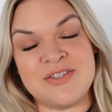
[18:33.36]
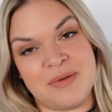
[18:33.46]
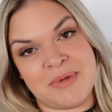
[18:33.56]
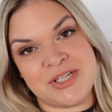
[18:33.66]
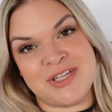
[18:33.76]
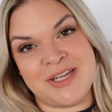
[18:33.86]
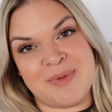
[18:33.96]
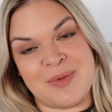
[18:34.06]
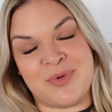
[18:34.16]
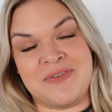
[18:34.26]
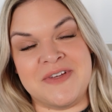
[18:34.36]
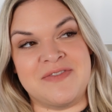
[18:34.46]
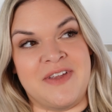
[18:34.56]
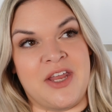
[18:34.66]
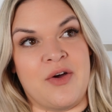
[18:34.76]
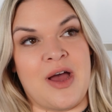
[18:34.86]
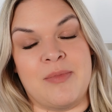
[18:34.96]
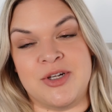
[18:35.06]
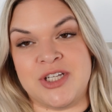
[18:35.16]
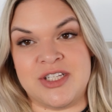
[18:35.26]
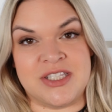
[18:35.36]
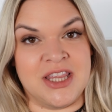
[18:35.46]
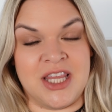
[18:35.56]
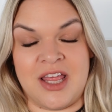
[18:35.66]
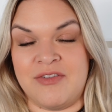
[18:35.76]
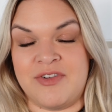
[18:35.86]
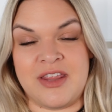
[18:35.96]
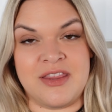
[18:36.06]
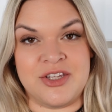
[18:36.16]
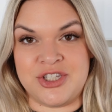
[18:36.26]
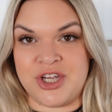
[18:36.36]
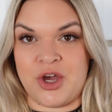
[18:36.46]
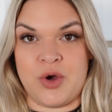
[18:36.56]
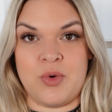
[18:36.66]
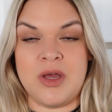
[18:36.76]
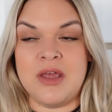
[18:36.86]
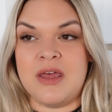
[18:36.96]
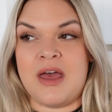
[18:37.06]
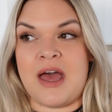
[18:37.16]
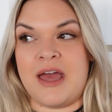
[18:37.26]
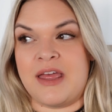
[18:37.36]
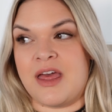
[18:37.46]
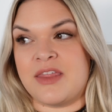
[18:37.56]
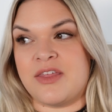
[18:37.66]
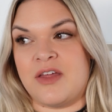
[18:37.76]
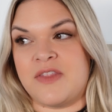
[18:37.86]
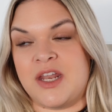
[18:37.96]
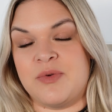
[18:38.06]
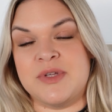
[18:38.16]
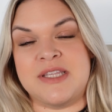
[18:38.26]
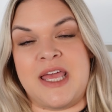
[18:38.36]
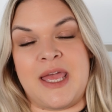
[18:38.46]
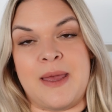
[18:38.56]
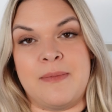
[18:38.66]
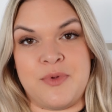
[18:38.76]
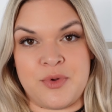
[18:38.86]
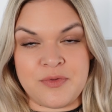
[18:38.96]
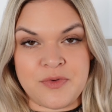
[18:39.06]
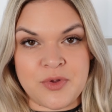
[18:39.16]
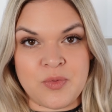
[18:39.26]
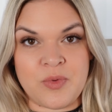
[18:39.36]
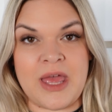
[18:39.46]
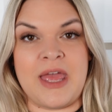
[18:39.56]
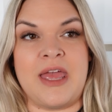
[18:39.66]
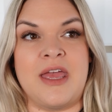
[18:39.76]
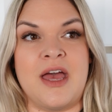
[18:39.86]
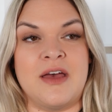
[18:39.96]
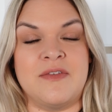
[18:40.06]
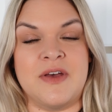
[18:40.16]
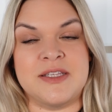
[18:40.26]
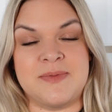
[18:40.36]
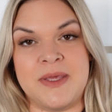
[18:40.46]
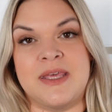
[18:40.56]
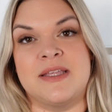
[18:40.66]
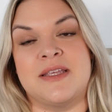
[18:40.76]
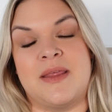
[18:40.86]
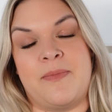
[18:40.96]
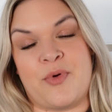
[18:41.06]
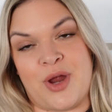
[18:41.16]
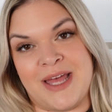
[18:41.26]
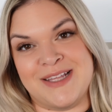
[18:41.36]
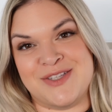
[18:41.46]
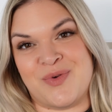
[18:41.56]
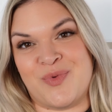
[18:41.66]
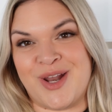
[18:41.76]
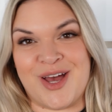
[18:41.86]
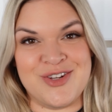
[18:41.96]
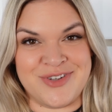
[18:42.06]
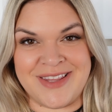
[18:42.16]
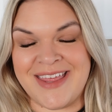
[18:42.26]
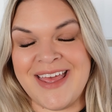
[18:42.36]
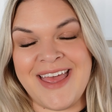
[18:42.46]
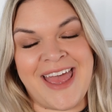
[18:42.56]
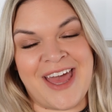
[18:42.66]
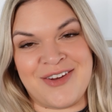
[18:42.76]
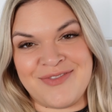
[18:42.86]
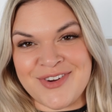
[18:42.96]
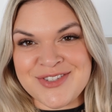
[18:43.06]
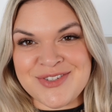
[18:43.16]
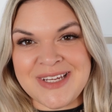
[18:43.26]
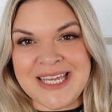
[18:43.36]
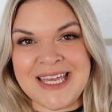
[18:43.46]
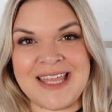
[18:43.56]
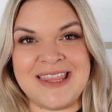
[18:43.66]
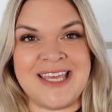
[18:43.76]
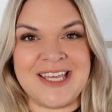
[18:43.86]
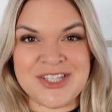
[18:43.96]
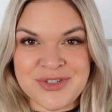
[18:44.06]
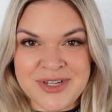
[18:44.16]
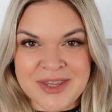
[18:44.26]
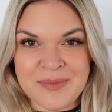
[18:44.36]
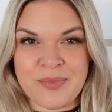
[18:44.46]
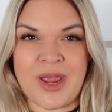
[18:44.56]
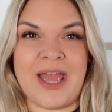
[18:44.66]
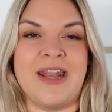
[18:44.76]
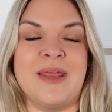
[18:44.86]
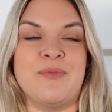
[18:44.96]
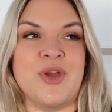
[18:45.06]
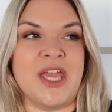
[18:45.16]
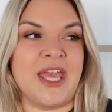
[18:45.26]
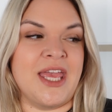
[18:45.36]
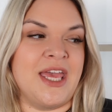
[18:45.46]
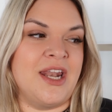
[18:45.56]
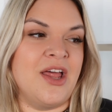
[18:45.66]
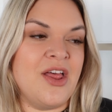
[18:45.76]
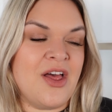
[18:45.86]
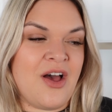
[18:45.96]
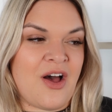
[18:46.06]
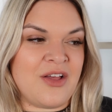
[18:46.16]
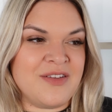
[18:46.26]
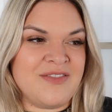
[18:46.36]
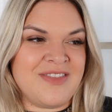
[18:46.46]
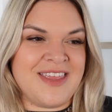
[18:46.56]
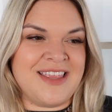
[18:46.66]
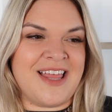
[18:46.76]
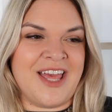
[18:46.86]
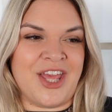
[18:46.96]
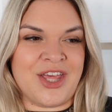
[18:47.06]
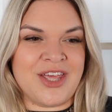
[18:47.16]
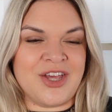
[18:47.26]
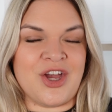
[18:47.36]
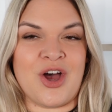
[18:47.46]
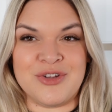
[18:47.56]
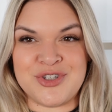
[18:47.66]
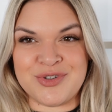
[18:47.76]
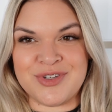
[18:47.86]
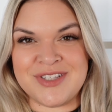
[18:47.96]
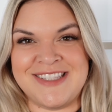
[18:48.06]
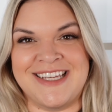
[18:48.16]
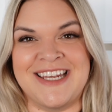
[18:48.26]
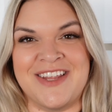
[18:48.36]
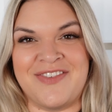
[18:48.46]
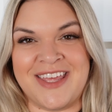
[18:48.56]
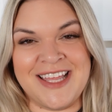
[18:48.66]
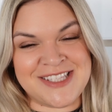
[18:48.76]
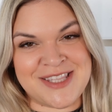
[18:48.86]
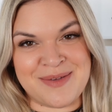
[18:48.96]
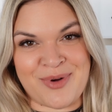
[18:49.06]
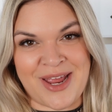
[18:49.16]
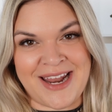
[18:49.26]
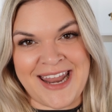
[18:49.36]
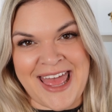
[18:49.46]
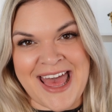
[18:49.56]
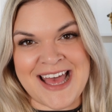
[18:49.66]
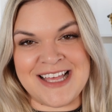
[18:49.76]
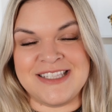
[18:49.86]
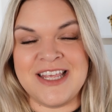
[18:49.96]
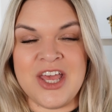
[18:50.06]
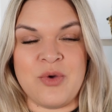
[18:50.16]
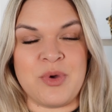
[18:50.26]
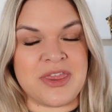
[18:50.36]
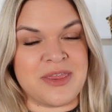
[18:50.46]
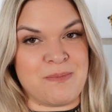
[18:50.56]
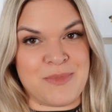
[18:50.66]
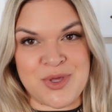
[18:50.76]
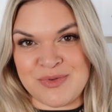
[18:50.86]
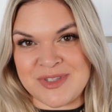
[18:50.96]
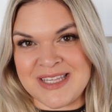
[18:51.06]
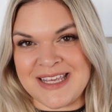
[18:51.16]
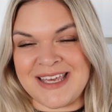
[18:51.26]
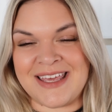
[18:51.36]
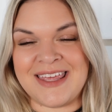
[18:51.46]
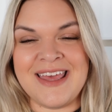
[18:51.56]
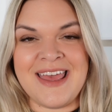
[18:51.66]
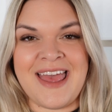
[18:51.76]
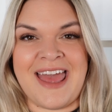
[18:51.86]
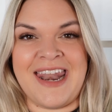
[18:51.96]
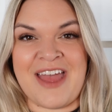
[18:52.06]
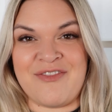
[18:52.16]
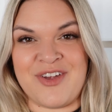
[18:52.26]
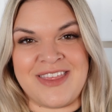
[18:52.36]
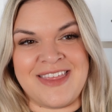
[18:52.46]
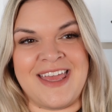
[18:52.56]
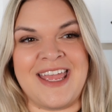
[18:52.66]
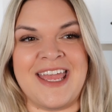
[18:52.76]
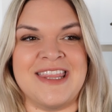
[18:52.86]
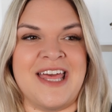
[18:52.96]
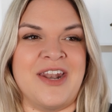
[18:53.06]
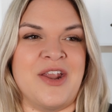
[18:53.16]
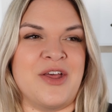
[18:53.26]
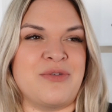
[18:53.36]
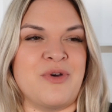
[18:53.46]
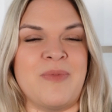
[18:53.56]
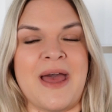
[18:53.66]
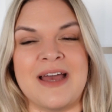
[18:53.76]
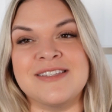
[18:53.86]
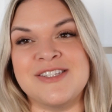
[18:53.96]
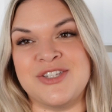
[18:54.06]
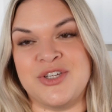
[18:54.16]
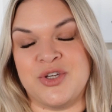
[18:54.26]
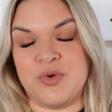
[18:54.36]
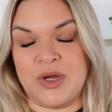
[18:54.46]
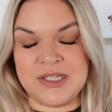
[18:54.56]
So I mentioned in my previous video how much I just loved the show. I thought that it was a beautiful way of speaking to the brand's one hundredth anniversary and the history of the brand and bringing in all of the like cultural significance the brand has with the music and everything, and then throwbacks to